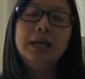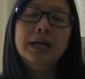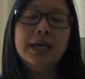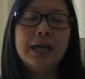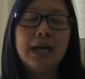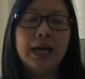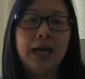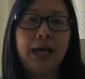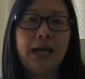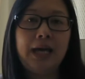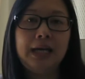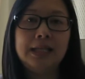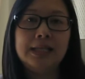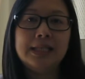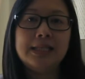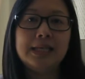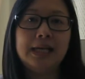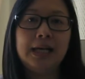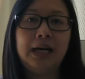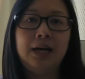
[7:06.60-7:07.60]

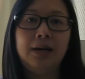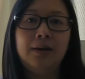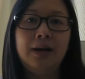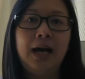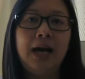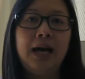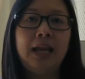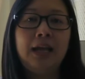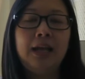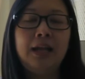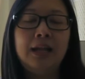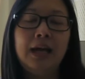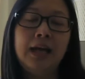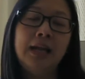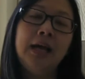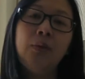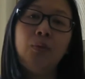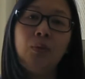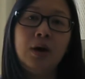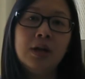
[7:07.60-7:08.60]
and
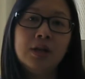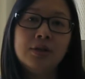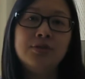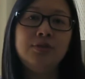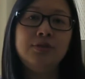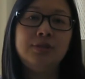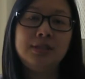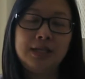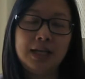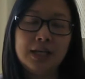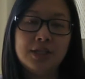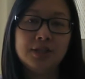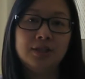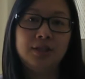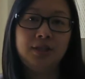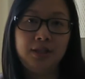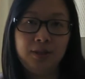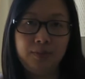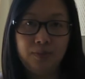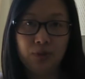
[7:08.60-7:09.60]
I wanted to stitch
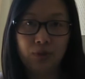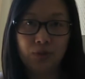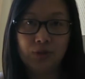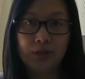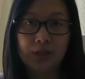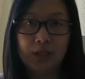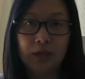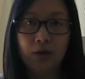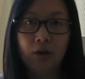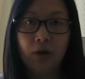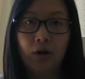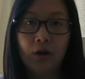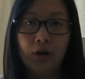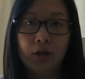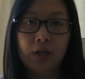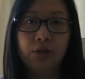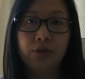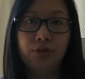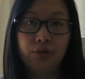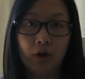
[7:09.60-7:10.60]
the deep blue sea on
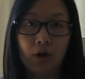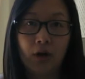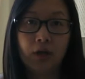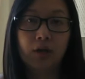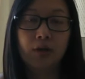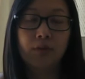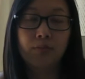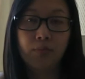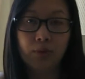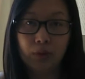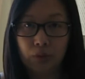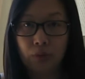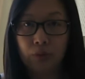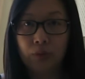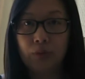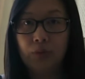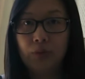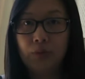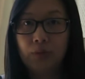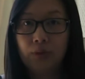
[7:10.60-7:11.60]
a dark
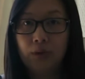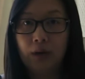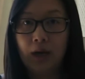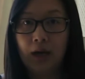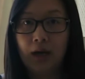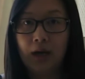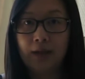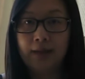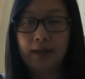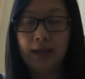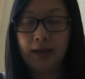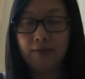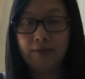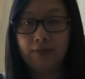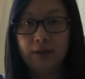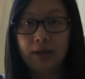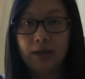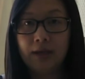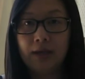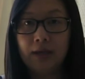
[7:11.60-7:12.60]
blue
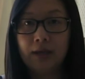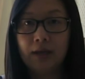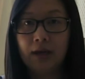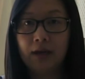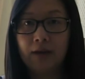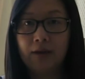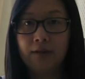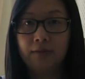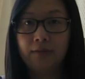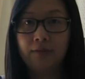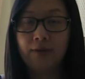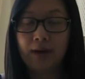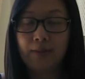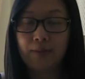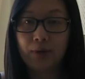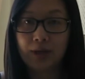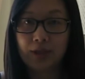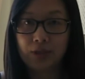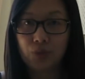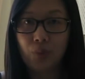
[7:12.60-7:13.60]
navy
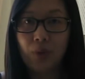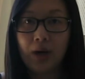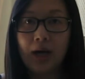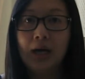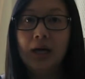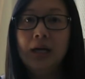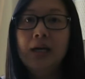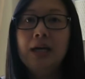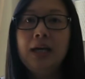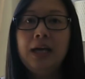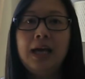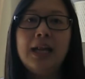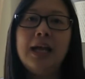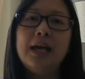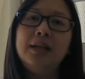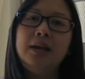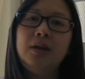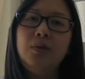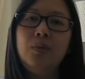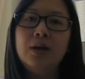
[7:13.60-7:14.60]
fabric as well, and
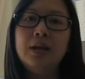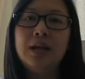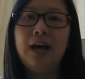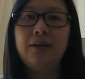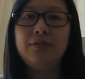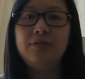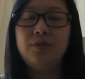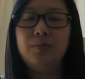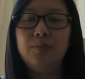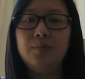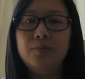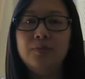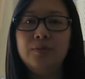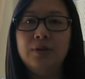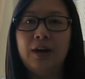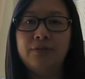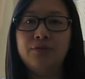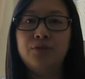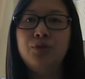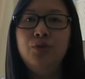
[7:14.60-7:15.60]
I didn't want
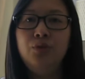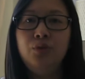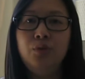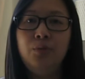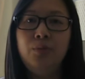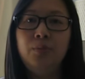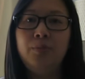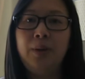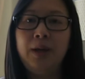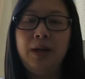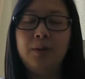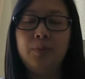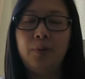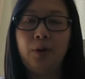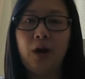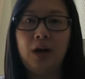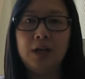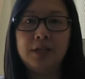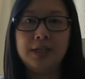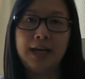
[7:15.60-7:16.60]
to have two big
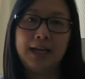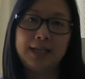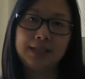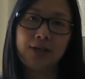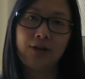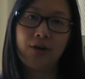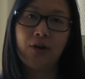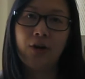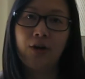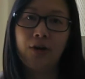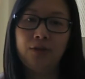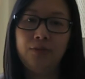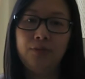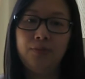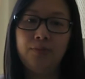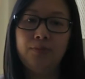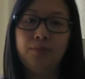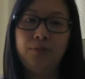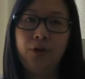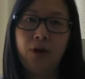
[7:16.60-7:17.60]
projects that are on
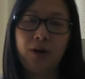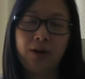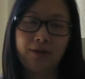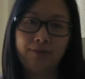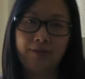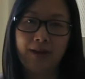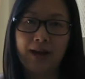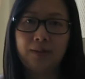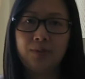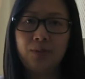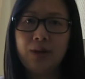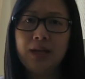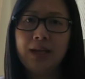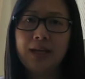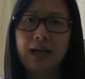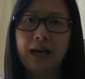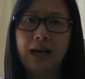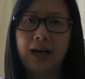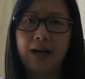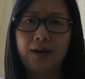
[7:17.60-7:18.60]
dark
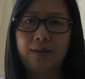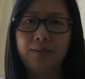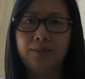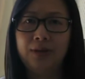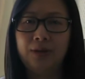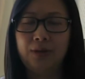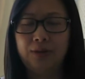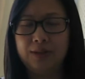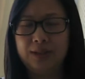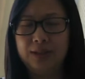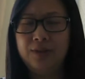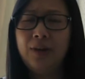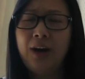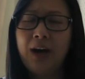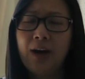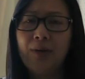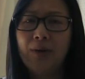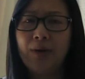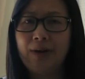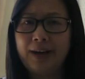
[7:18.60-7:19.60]
fabric. You know
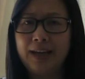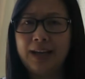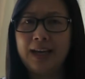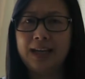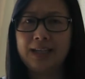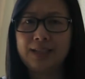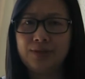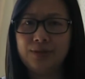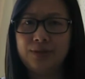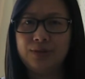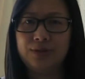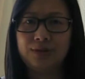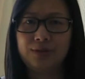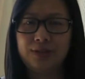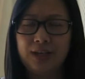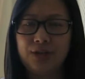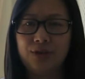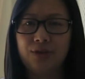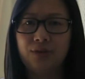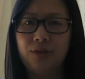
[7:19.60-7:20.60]
how hard it is to
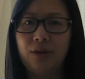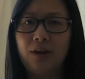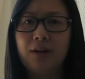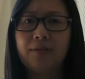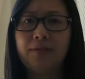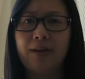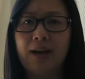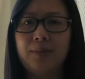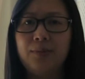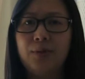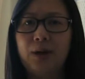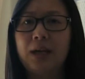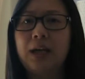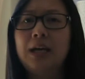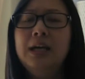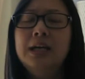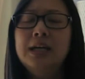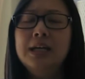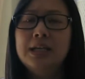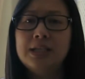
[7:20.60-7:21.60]
stitch on dark fabric,
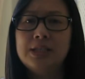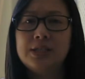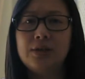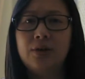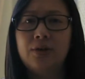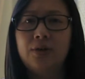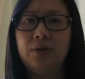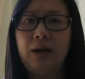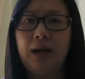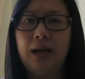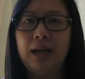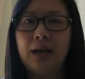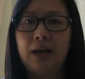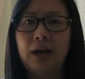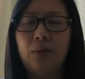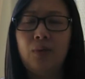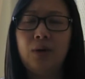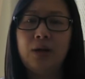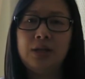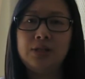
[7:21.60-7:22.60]
so
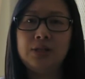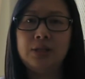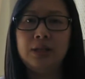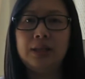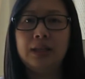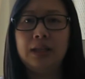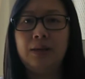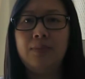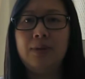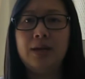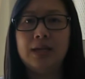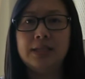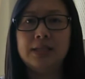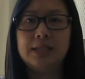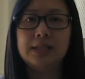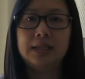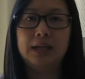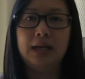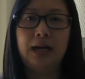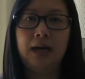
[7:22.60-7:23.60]
I wanted to
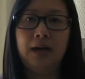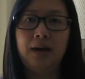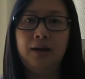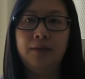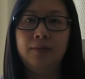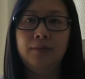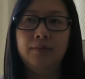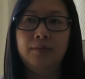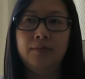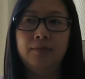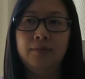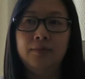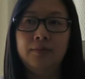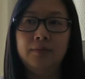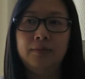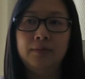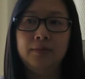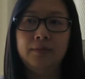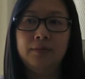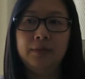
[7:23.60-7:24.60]
limit
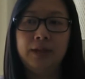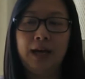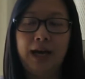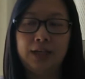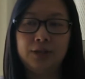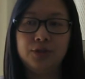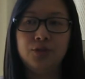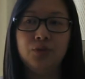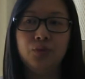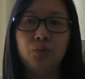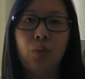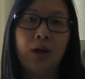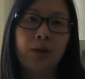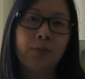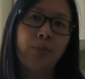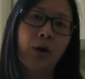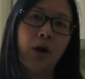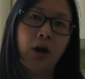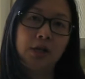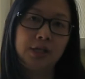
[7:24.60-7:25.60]
that to
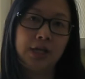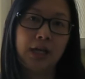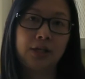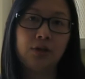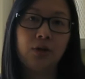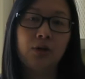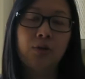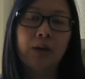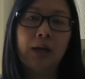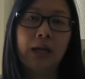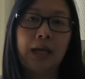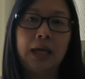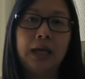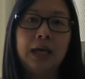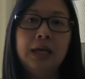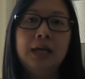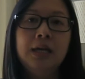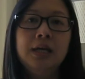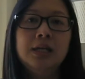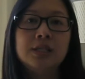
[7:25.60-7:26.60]
one project only.
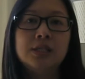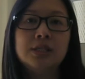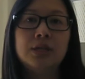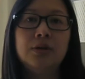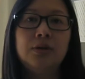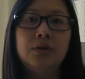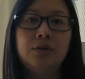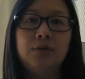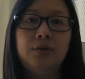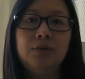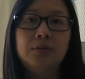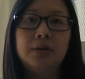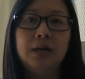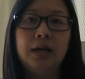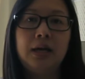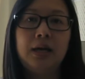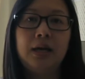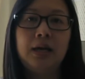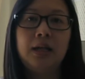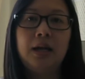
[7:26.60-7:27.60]
So
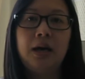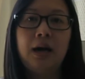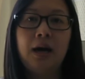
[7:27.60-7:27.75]
then